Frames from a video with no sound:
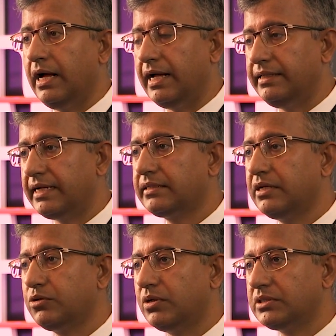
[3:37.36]
and that
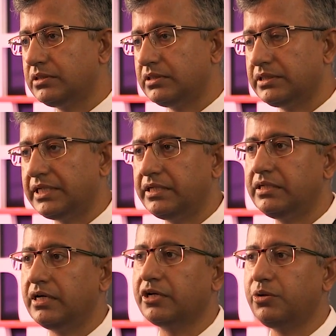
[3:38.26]
can cause
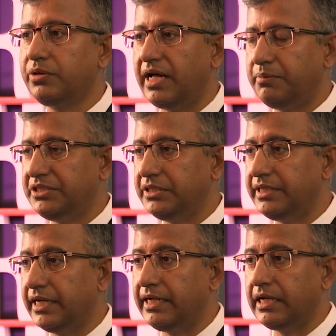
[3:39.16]
sudden acute damage in
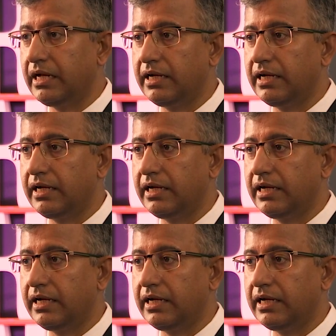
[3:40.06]
the eye.